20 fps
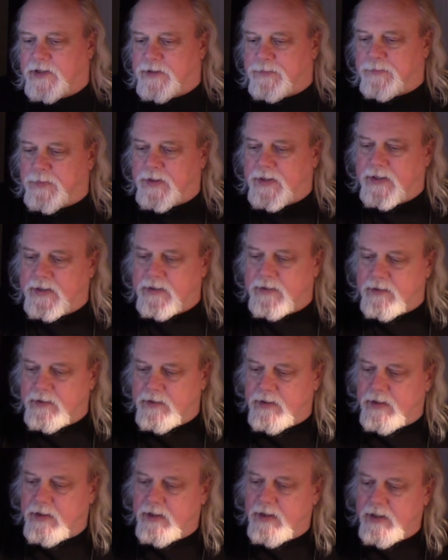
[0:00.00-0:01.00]
split.
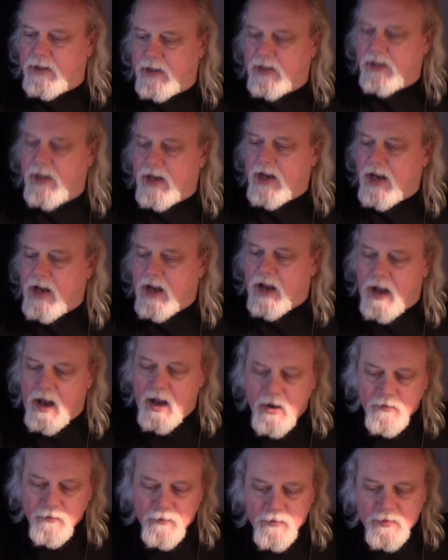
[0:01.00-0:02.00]

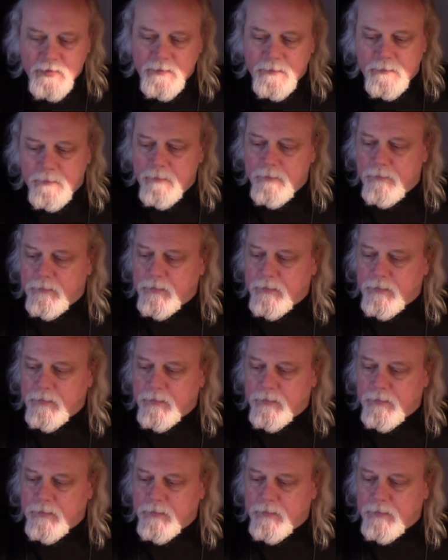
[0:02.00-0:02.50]
100,